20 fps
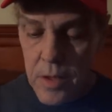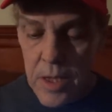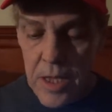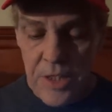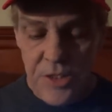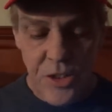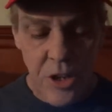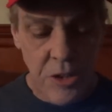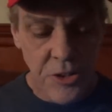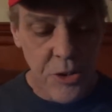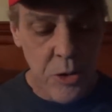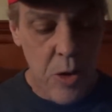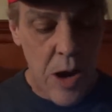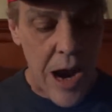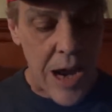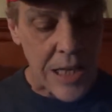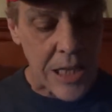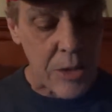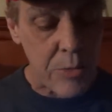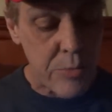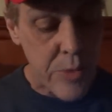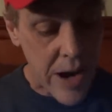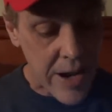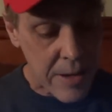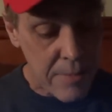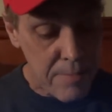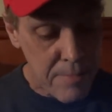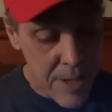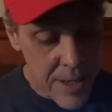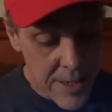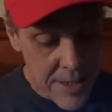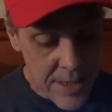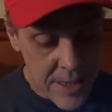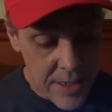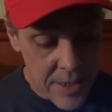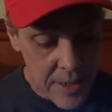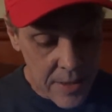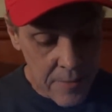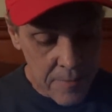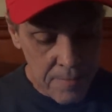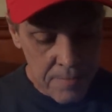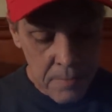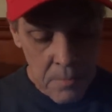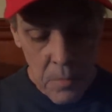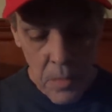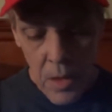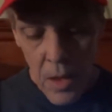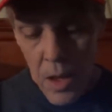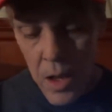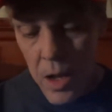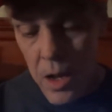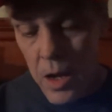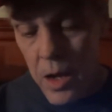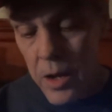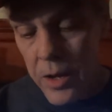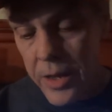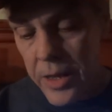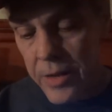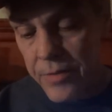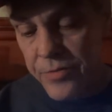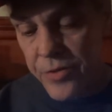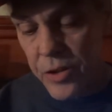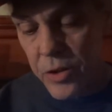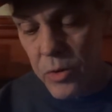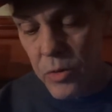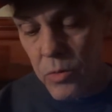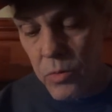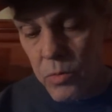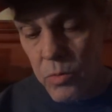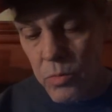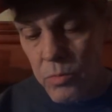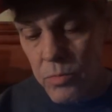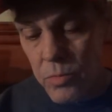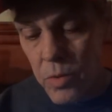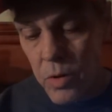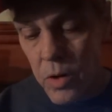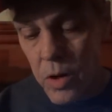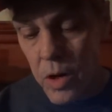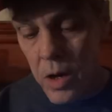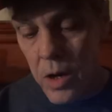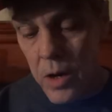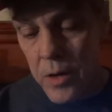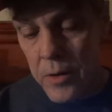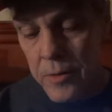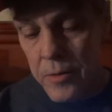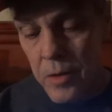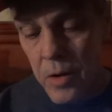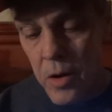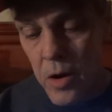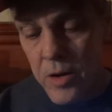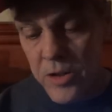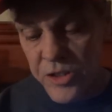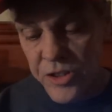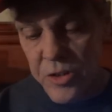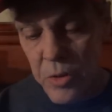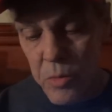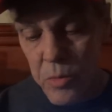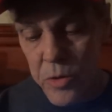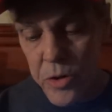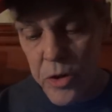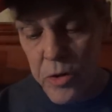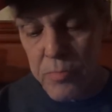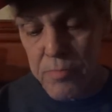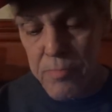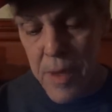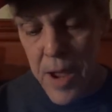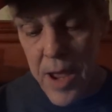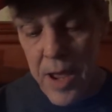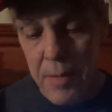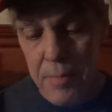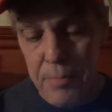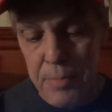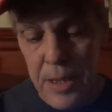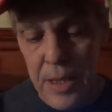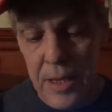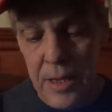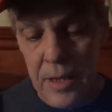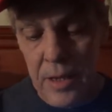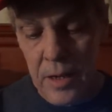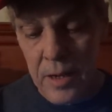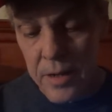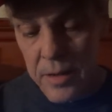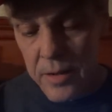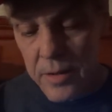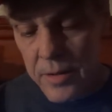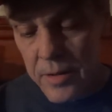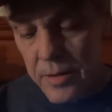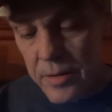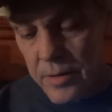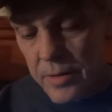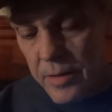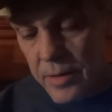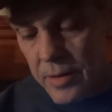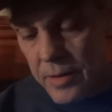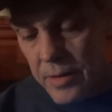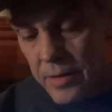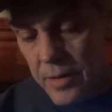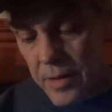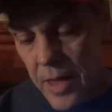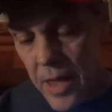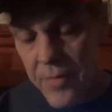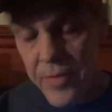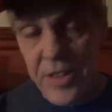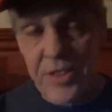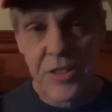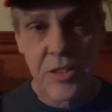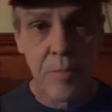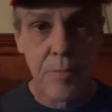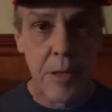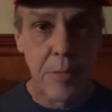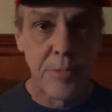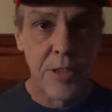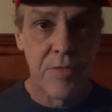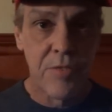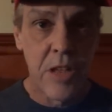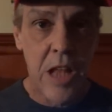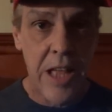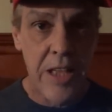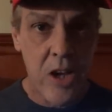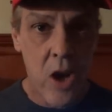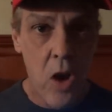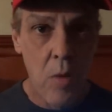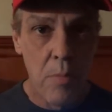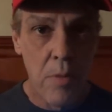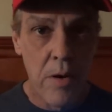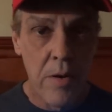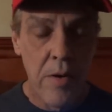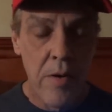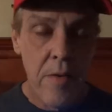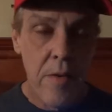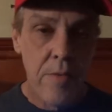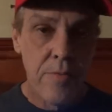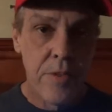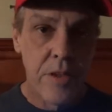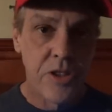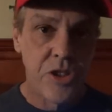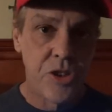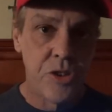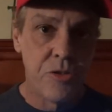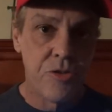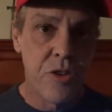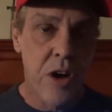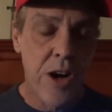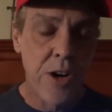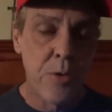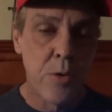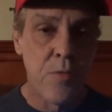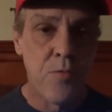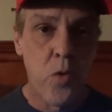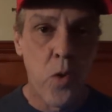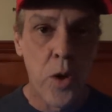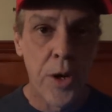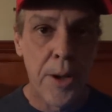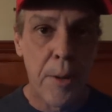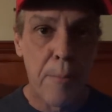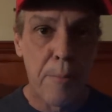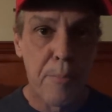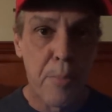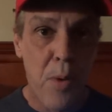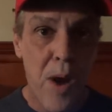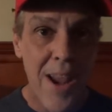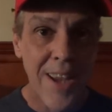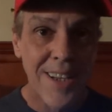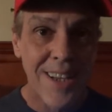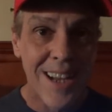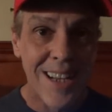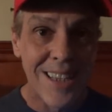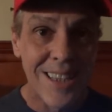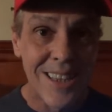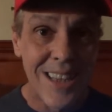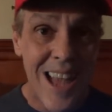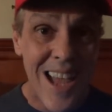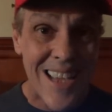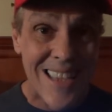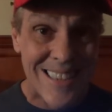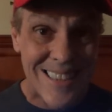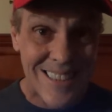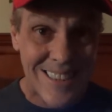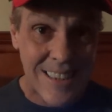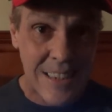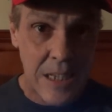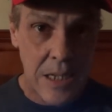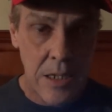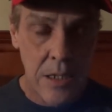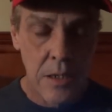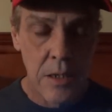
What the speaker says: It's also highly recommended if you are someone who may be having symptoms of glaucoma, that you try to avoid bright lights.